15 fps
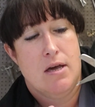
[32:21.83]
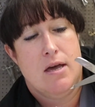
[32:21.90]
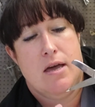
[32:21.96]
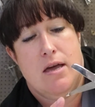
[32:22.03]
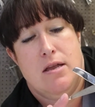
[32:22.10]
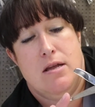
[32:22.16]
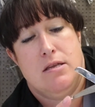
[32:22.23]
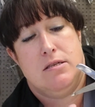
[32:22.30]

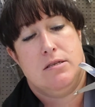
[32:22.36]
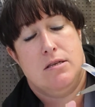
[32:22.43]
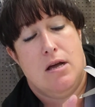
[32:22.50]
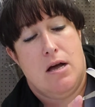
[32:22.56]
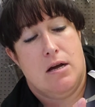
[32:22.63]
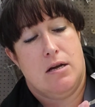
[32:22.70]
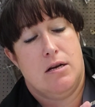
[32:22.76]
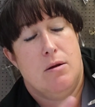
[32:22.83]
And it's
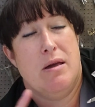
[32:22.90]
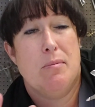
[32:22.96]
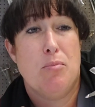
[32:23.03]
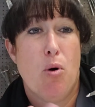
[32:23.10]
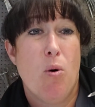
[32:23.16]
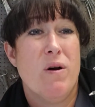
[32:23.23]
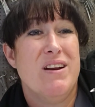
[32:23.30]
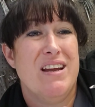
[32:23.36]
not going to be
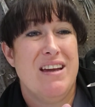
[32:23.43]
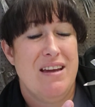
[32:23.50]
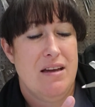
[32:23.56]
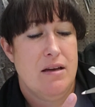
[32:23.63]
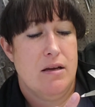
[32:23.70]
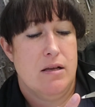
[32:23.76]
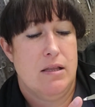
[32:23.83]
pointy